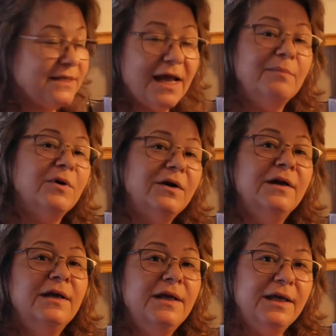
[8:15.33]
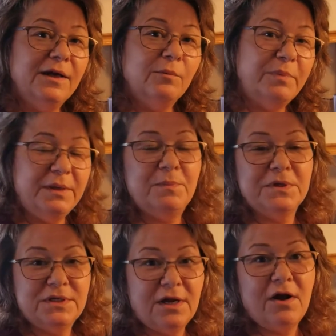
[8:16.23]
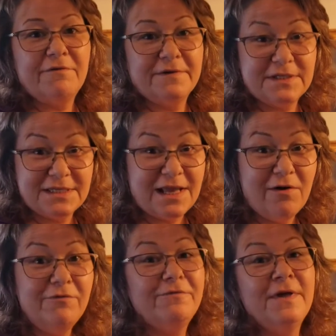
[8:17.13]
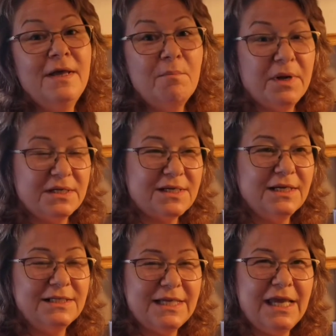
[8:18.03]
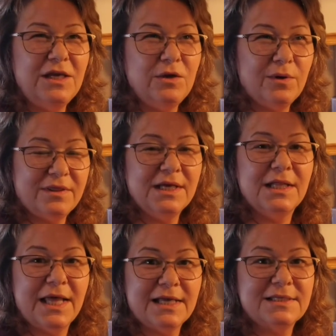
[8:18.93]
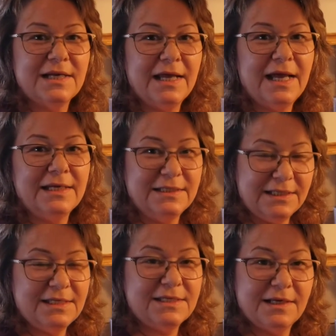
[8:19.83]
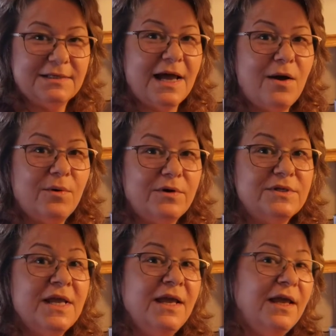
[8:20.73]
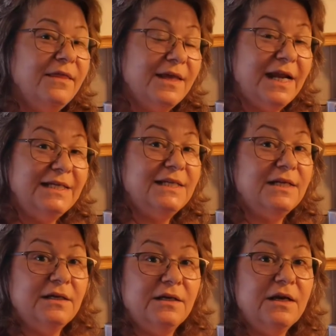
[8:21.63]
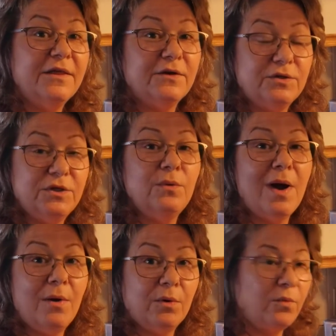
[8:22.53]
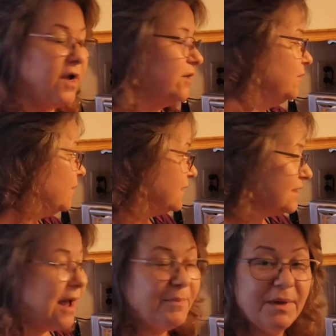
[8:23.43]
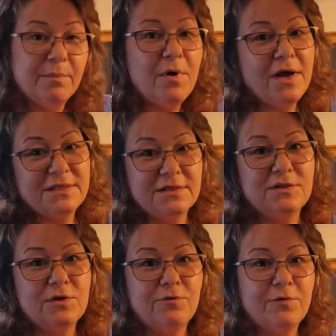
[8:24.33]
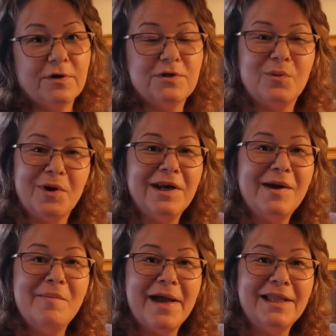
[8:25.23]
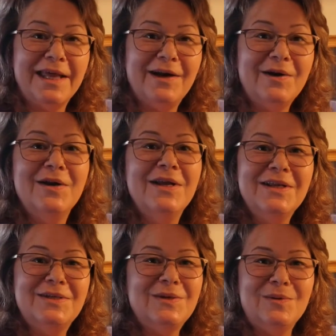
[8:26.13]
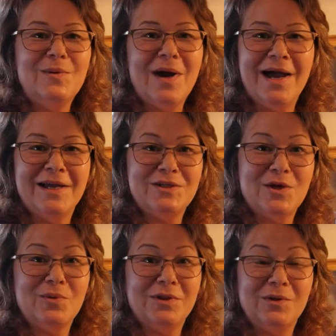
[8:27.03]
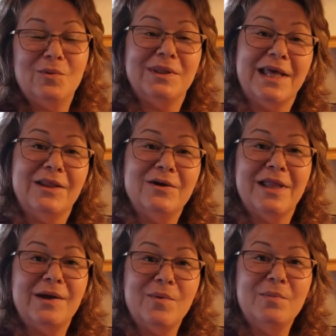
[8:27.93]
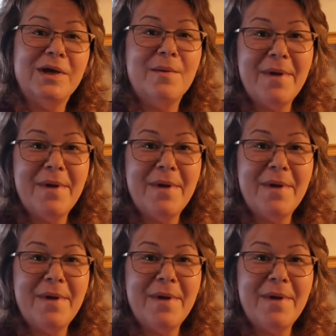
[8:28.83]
timer, it'll beep and shut off itself, but it's going to take you, I think last night I did the 6 hours, and then I did another 2-hour run. You can stop it and pause and so forth. So we're going to come back later to share with you what they look like when we come